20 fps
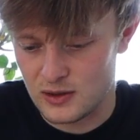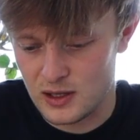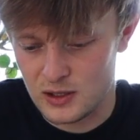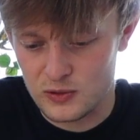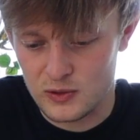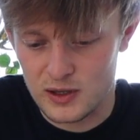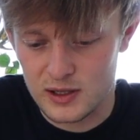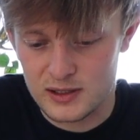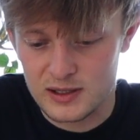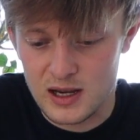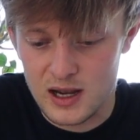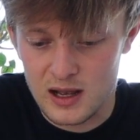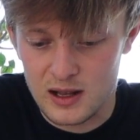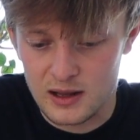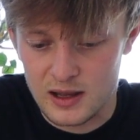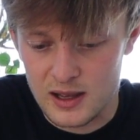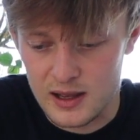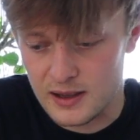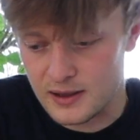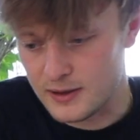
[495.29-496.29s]
this one is not
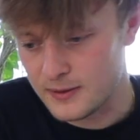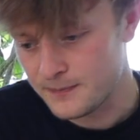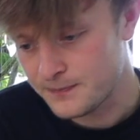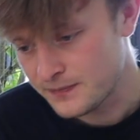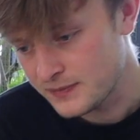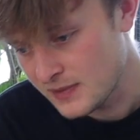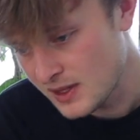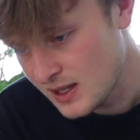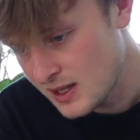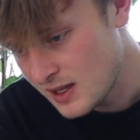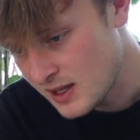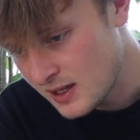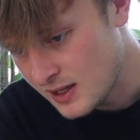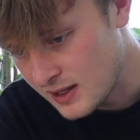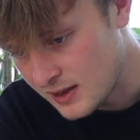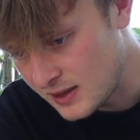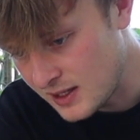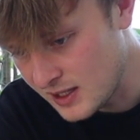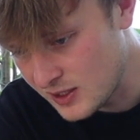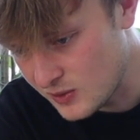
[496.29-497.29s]
like,
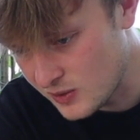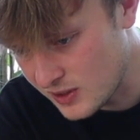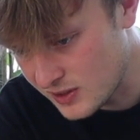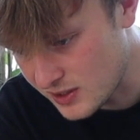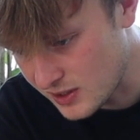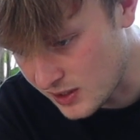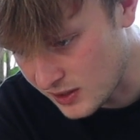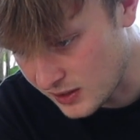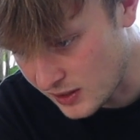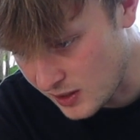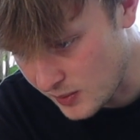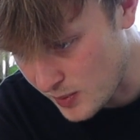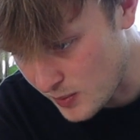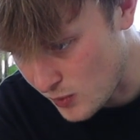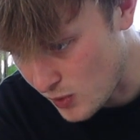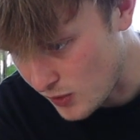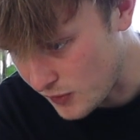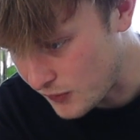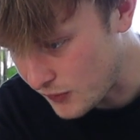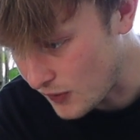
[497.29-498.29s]
these ones are a little bit
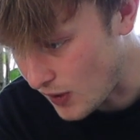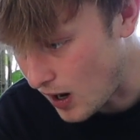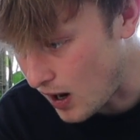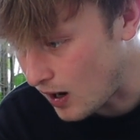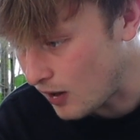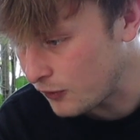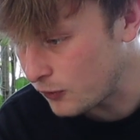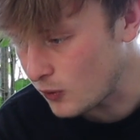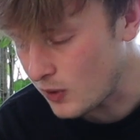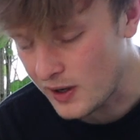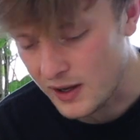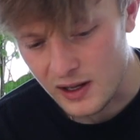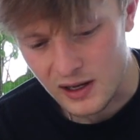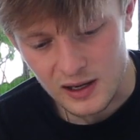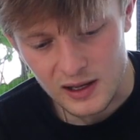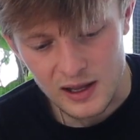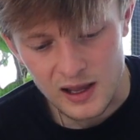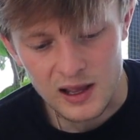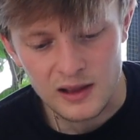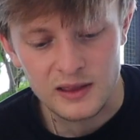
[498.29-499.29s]
more off-white,
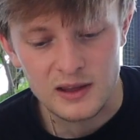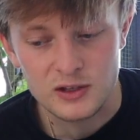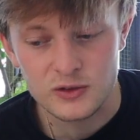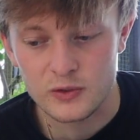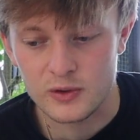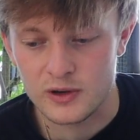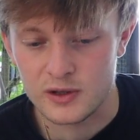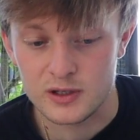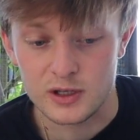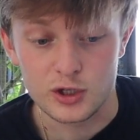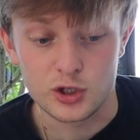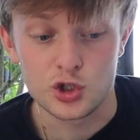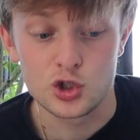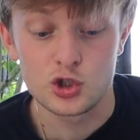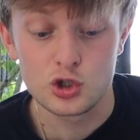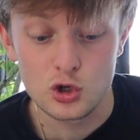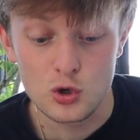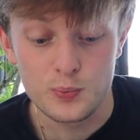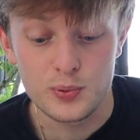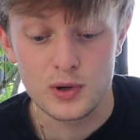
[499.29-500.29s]
and this one is like
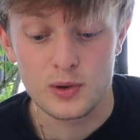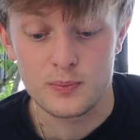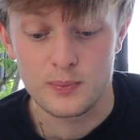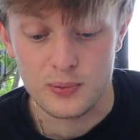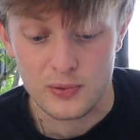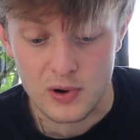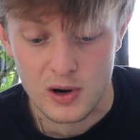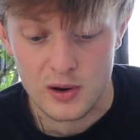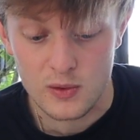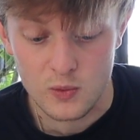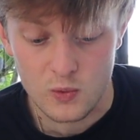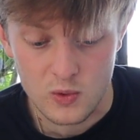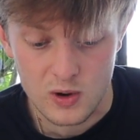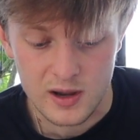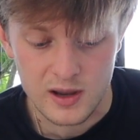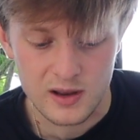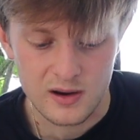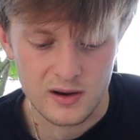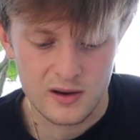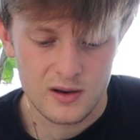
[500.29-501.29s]
super bright
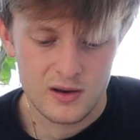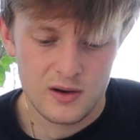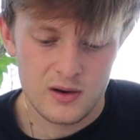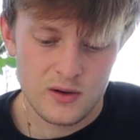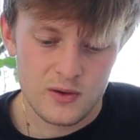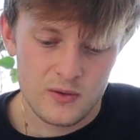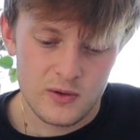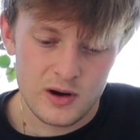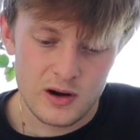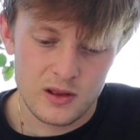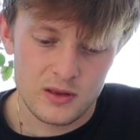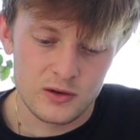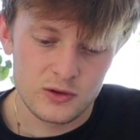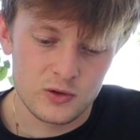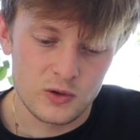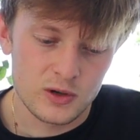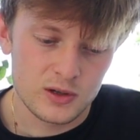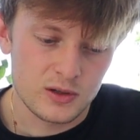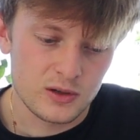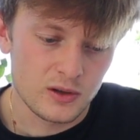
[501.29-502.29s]
white right on the
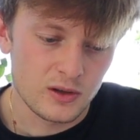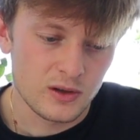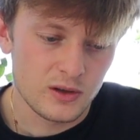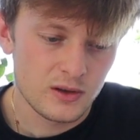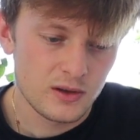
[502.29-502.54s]
dorsal.